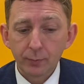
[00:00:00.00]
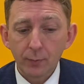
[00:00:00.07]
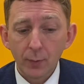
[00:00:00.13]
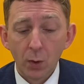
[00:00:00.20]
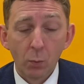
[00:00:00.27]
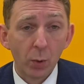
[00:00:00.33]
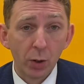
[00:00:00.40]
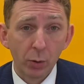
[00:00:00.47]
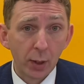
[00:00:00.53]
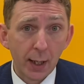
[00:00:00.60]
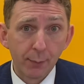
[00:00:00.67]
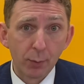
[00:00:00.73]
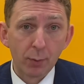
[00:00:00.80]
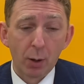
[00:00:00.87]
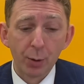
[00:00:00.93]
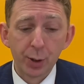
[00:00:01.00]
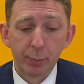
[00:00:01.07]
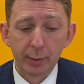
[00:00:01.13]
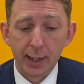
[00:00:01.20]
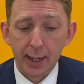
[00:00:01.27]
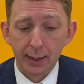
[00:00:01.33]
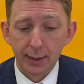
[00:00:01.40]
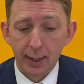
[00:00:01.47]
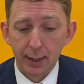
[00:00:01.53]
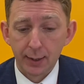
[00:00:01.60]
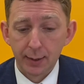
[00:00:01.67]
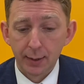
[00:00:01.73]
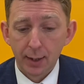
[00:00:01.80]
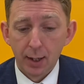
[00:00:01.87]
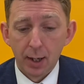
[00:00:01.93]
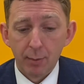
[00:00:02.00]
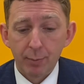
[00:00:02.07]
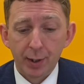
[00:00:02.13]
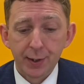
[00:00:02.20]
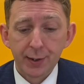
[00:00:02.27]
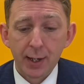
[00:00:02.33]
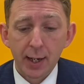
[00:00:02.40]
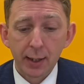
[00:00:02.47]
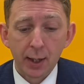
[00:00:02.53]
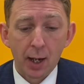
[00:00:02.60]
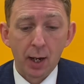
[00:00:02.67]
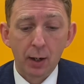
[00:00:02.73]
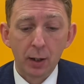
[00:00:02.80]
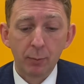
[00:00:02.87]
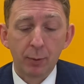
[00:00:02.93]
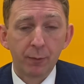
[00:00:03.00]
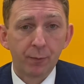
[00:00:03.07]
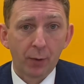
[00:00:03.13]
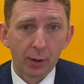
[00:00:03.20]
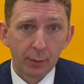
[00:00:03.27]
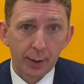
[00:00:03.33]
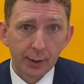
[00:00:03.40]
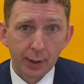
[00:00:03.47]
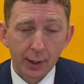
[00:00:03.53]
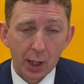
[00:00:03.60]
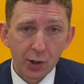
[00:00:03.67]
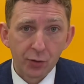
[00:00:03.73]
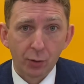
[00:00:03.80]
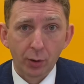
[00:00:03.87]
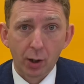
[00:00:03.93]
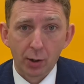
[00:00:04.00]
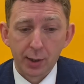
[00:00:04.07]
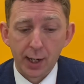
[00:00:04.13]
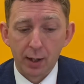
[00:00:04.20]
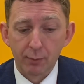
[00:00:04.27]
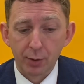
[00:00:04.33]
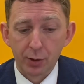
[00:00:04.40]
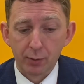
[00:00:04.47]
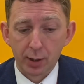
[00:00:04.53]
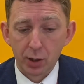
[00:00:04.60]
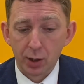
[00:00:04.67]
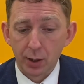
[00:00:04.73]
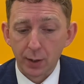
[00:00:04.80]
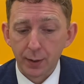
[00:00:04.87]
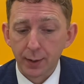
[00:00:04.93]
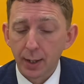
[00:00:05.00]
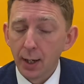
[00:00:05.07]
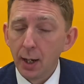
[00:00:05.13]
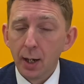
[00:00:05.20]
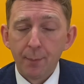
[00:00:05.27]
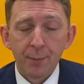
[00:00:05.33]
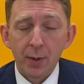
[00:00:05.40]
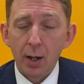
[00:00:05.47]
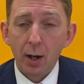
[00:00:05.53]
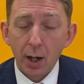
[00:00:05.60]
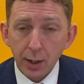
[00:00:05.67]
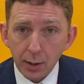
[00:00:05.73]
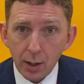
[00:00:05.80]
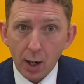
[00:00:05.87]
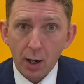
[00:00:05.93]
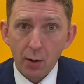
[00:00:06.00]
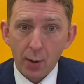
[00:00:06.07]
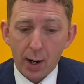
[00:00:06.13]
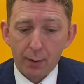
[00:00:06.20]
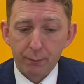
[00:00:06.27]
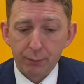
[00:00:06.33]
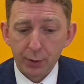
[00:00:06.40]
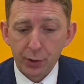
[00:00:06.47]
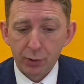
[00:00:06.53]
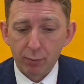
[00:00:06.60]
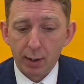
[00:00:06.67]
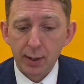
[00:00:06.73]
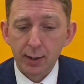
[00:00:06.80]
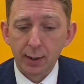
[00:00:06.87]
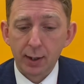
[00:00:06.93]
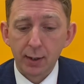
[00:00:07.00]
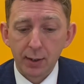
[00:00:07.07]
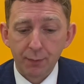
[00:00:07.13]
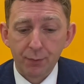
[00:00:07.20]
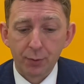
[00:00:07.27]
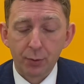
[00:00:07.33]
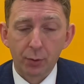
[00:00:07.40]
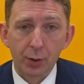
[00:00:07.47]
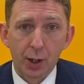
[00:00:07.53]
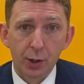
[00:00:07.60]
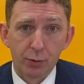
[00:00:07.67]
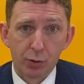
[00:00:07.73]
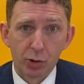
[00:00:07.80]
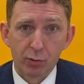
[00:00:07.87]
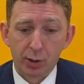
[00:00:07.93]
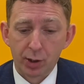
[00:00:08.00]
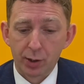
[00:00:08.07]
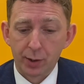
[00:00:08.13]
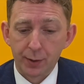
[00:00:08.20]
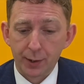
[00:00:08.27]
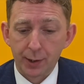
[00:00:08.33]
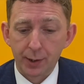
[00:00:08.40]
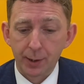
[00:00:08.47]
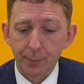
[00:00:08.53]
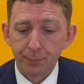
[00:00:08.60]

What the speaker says: We all have a role to play in this by staying at home and following the national lockdown restrictions. I know how frustrating and difficult those restrictions are.